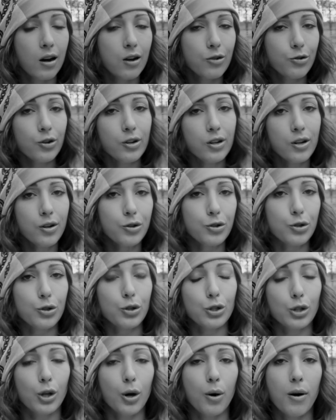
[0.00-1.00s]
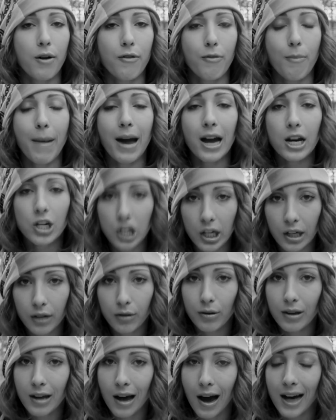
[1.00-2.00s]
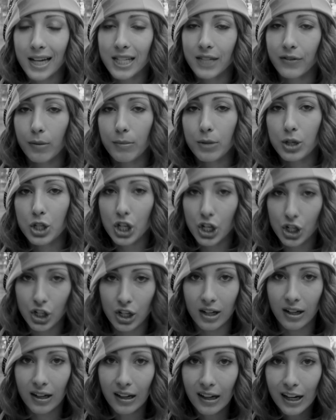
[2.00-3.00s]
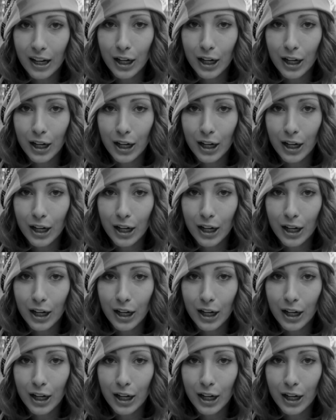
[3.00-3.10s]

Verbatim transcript: hundred years or so of magic through the eyes of a magician.